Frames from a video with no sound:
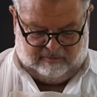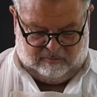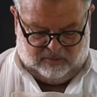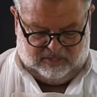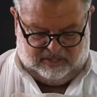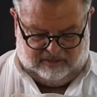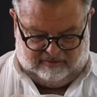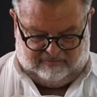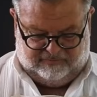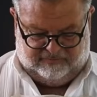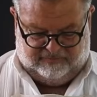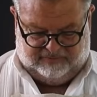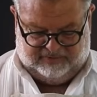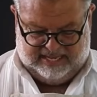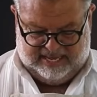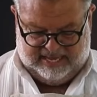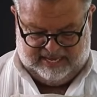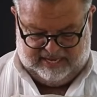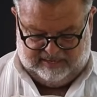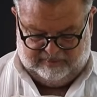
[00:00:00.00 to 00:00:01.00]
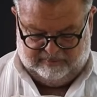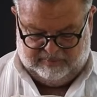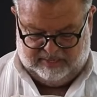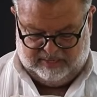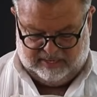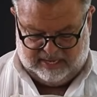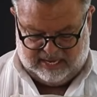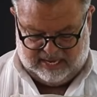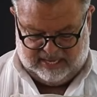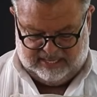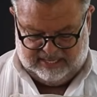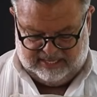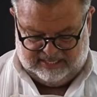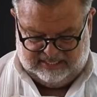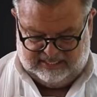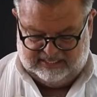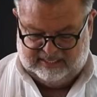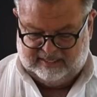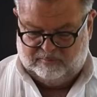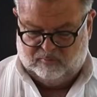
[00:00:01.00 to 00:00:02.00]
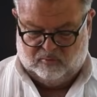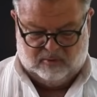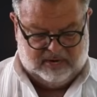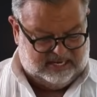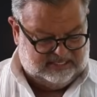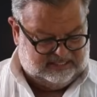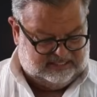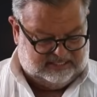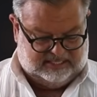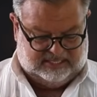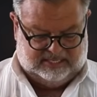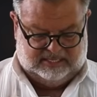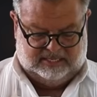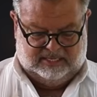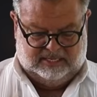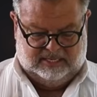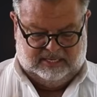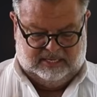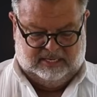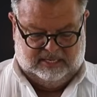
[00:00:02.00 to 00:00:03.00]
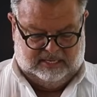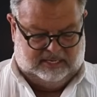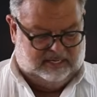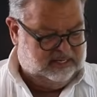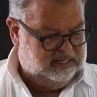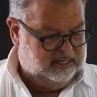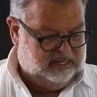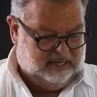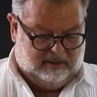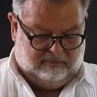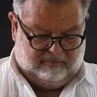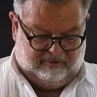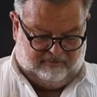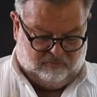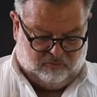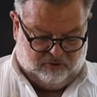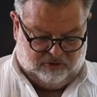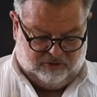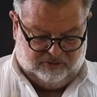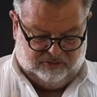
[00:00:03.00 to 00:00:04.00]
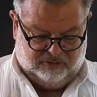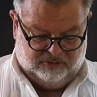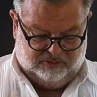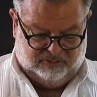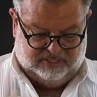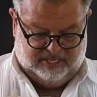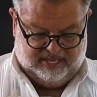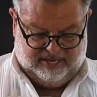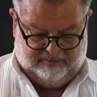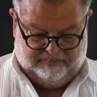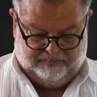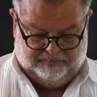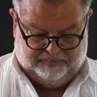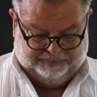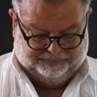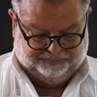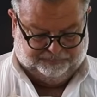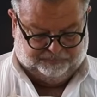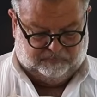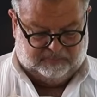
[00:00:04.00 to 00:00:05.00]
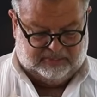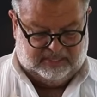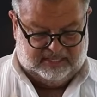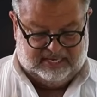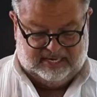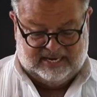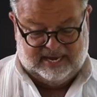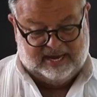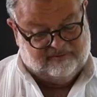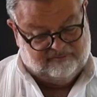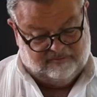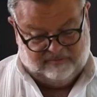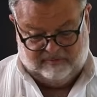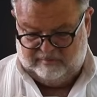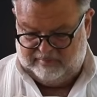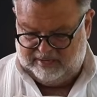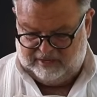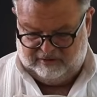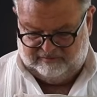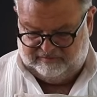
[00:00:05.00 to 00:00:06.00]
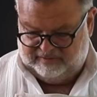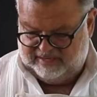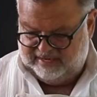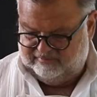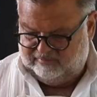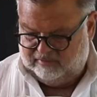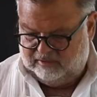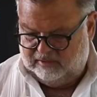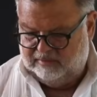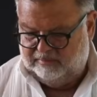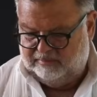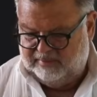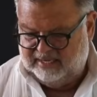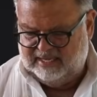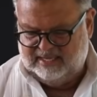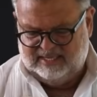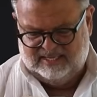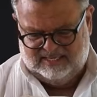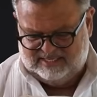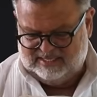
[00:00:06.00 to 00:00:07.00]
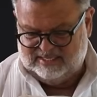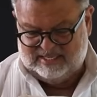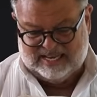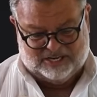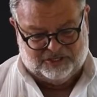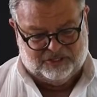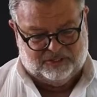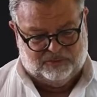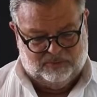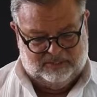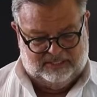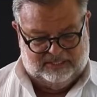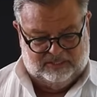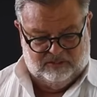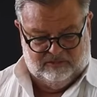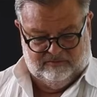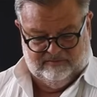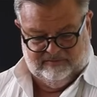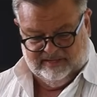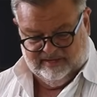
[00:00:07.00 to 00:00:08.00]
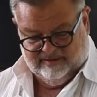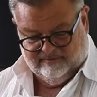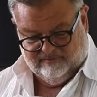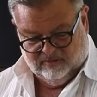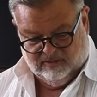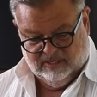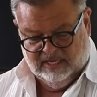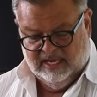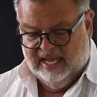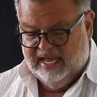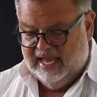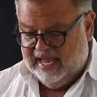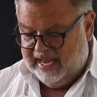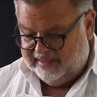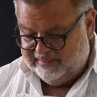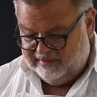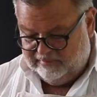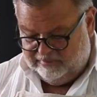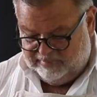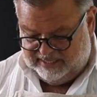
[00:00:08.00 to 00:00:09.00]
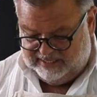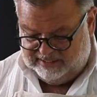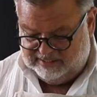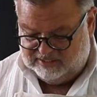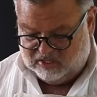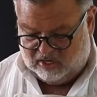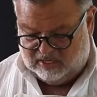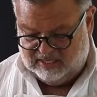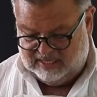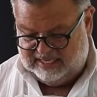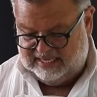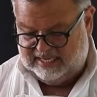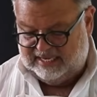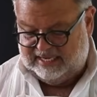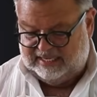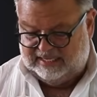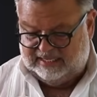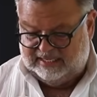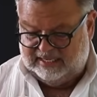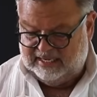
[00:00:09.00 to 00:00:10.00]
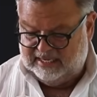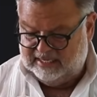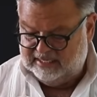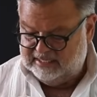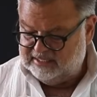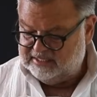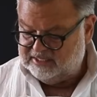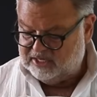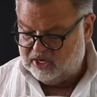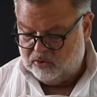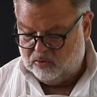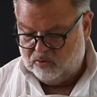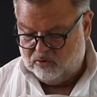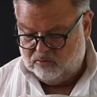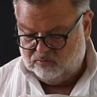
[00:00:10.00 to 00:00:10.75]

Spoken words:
with a flame and then let them rest before you use them, they'd have better flavor. But this is actually really good flavor, and the beans are the king. So